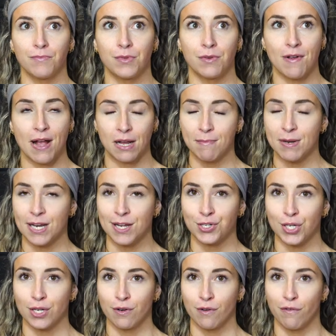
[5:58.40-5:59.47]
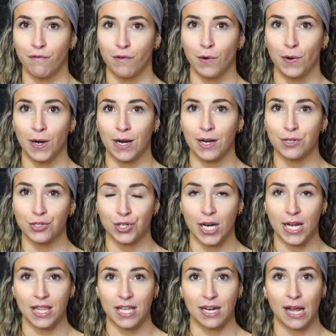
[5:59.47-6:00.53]
the recommendation for
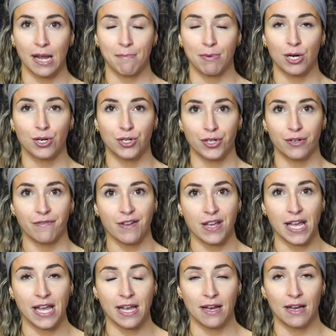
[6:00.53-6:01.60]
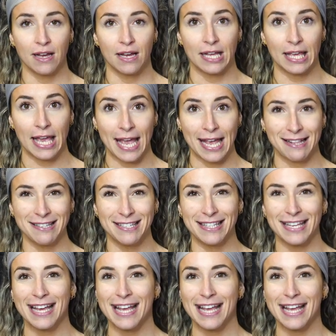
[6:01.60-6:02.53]
strength and hypertrophy gains